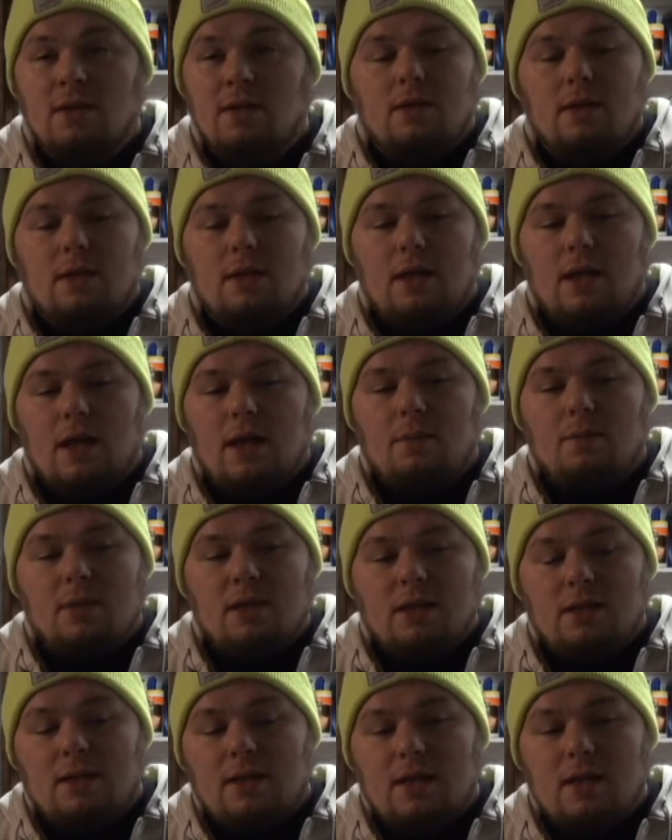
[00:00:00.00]
The
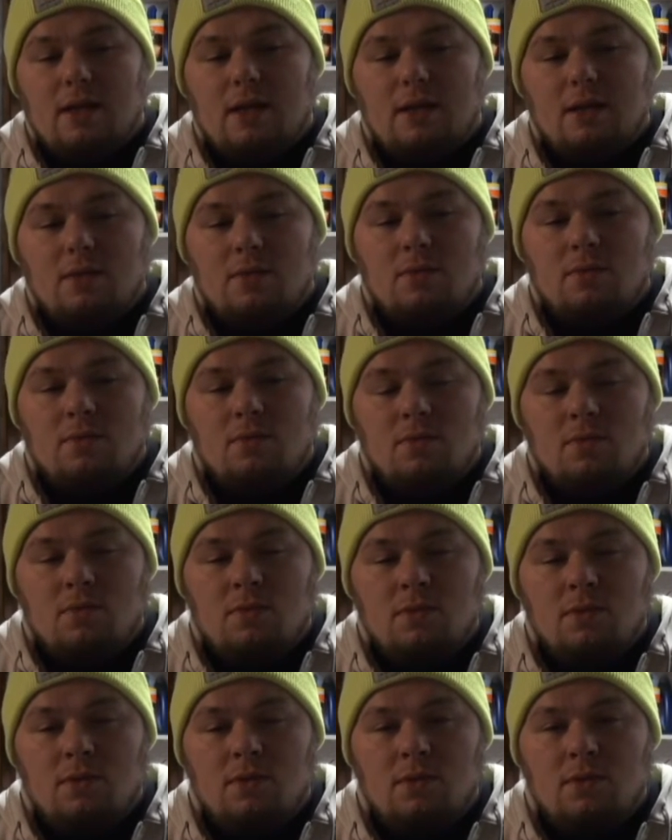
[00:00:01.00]
gambling thing
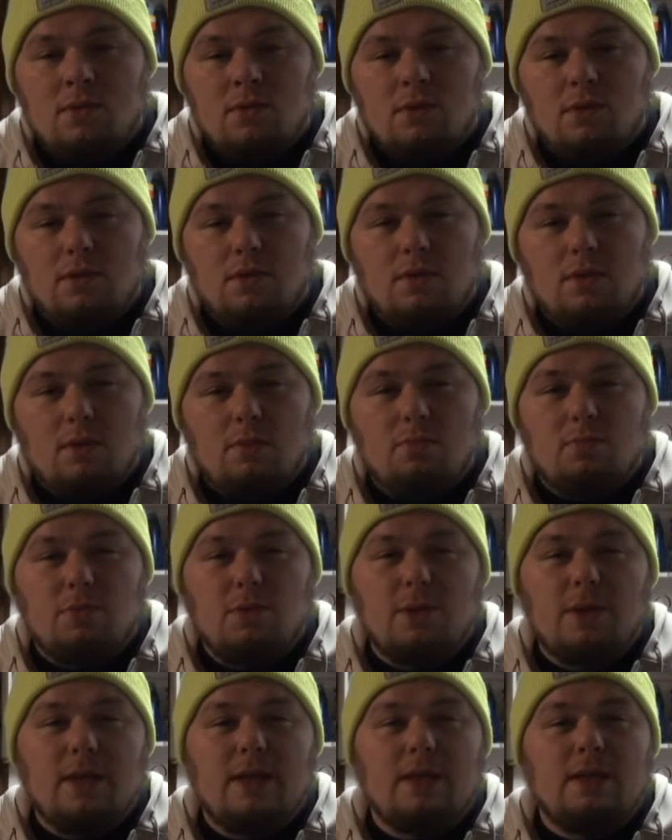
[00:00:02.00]

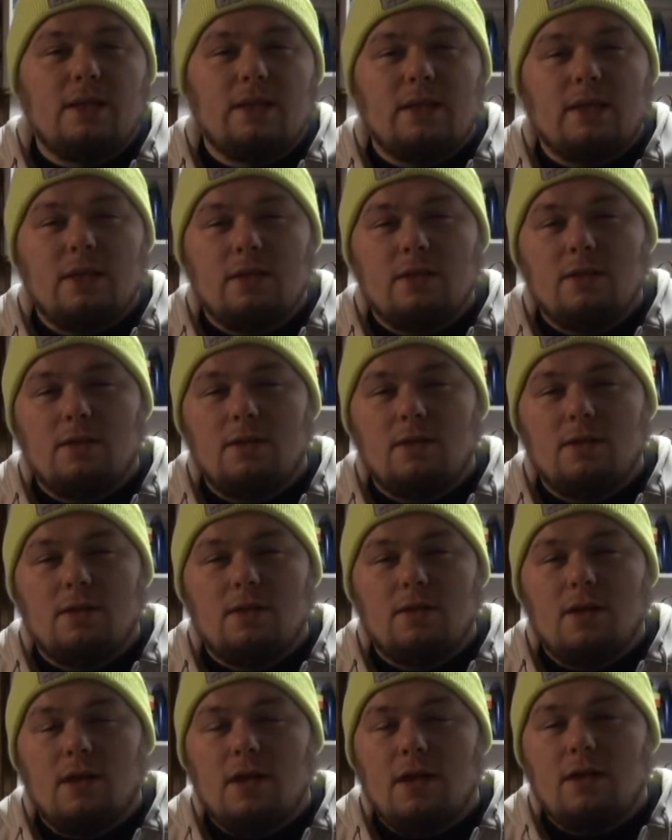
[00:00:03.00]
completely
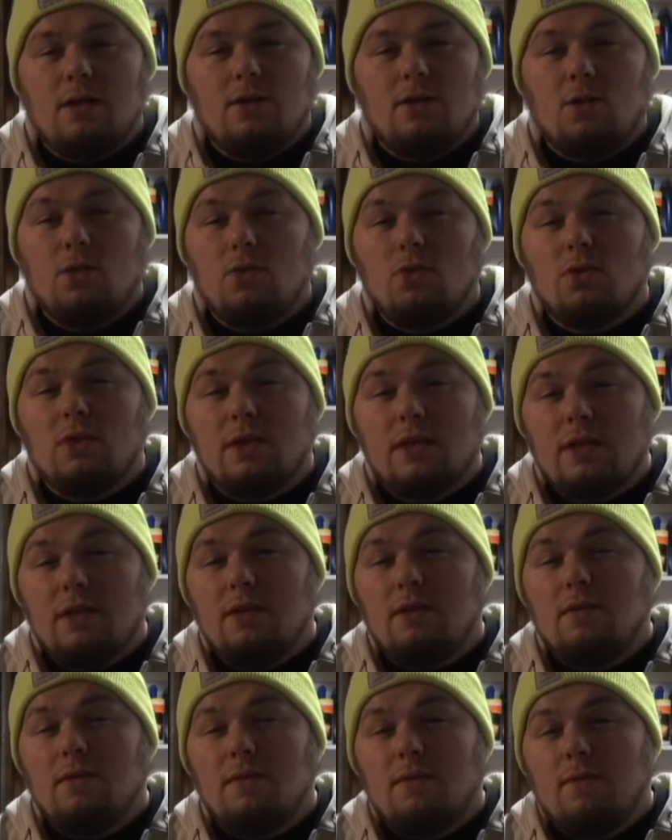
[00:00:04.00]
and
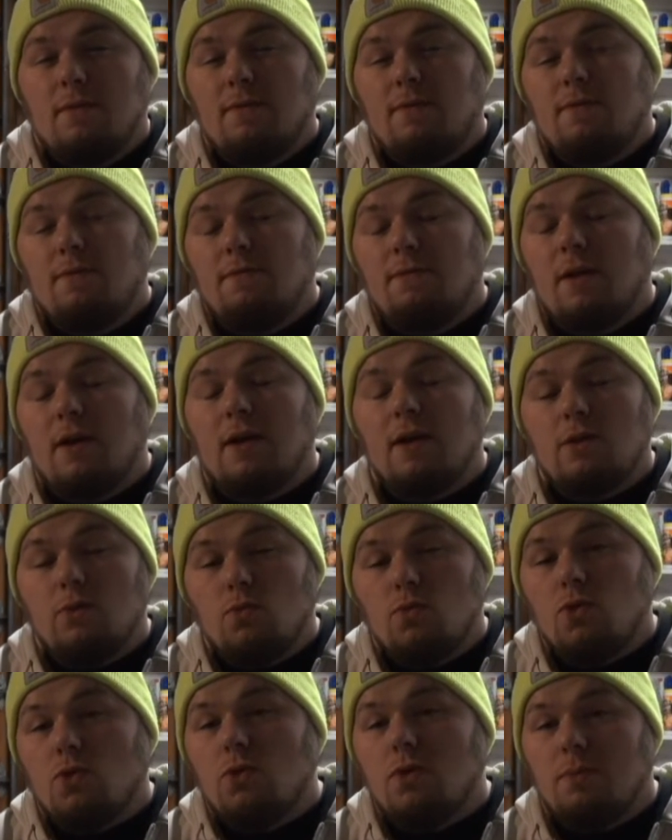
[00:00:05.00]
totally
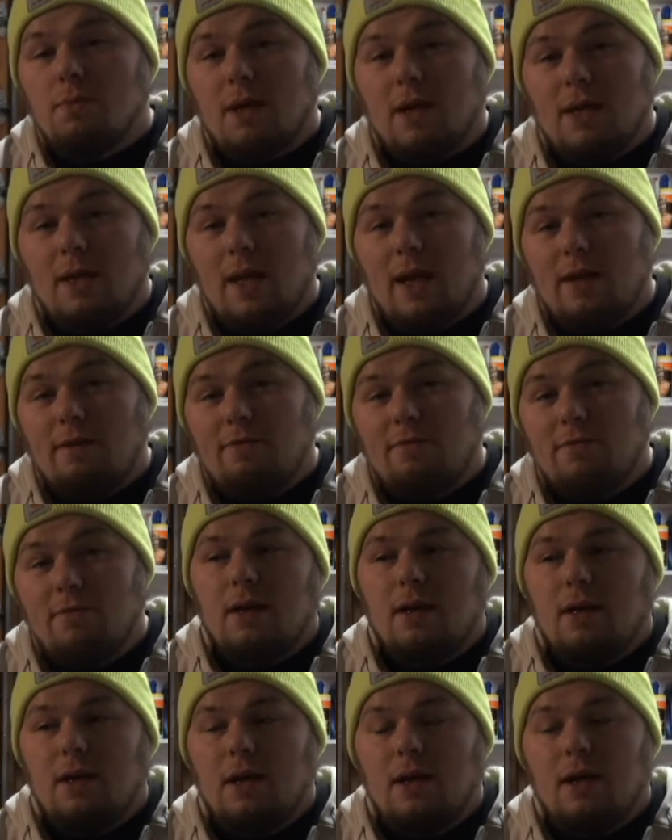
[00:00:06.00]
fucking ruined my life.
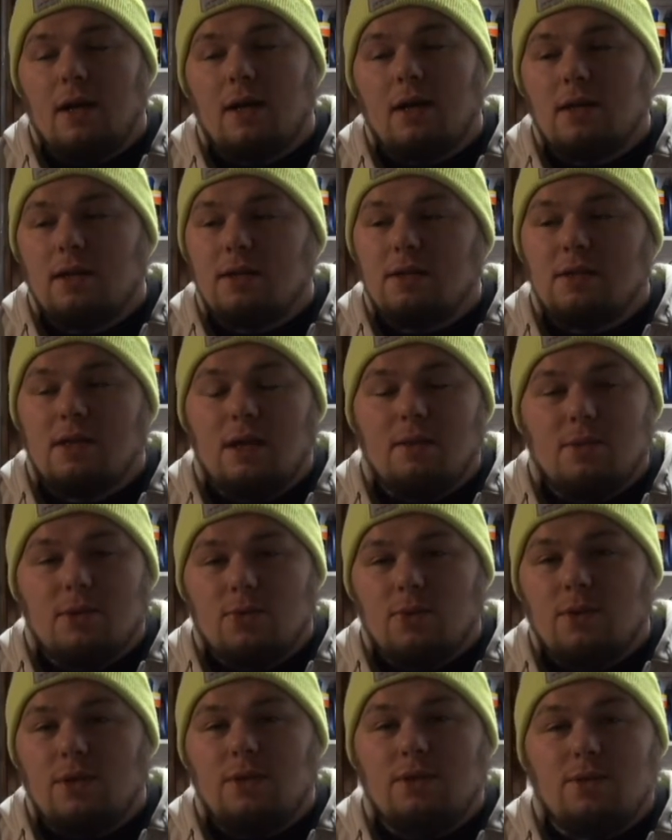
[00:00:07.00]
I got a good job at
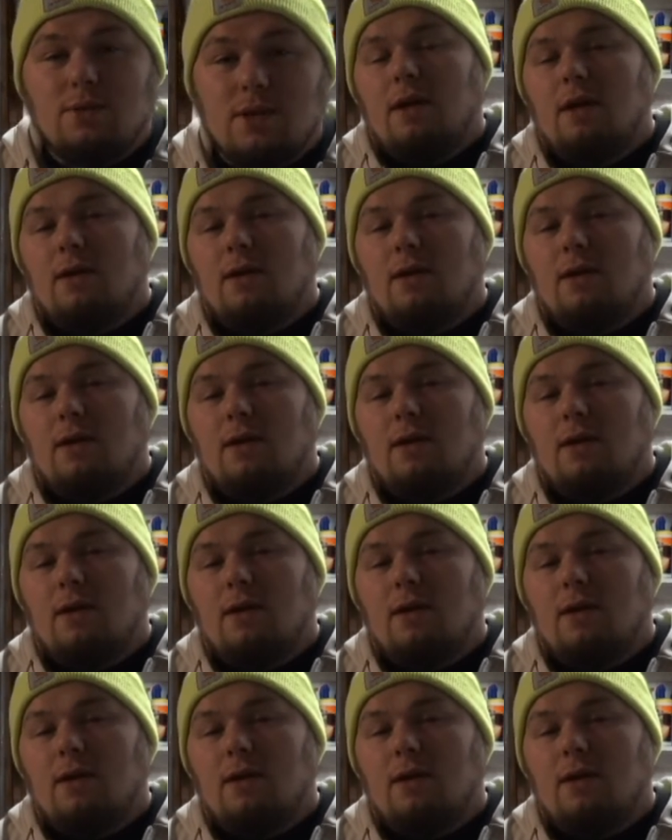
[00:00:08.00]
22.